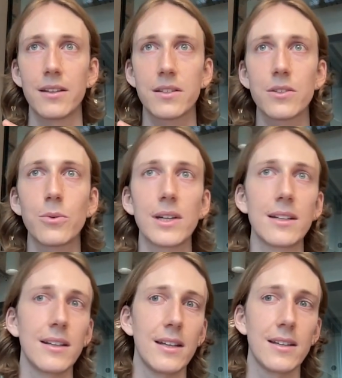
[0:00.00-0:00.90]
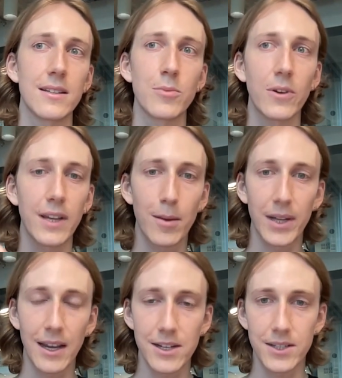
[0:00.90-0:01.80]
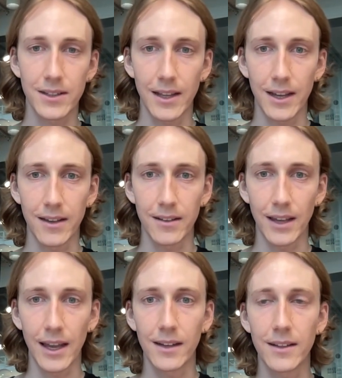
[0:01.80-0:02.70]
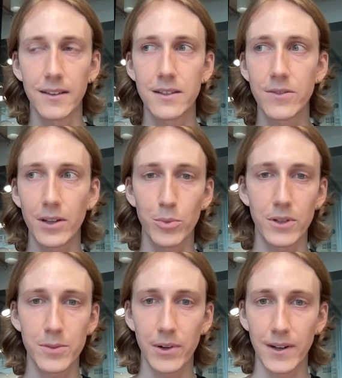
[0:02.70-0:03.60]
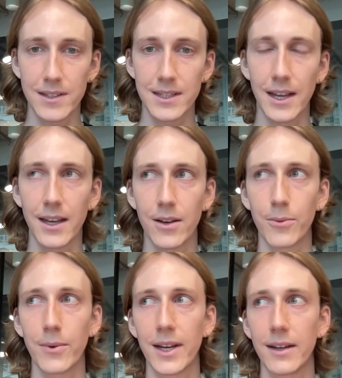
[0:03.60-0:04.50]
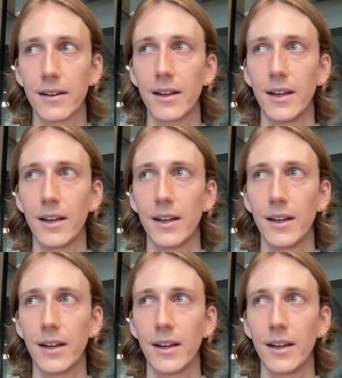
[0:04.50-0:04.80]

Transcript: Squid is more at the application layer and at the developer experience layer, where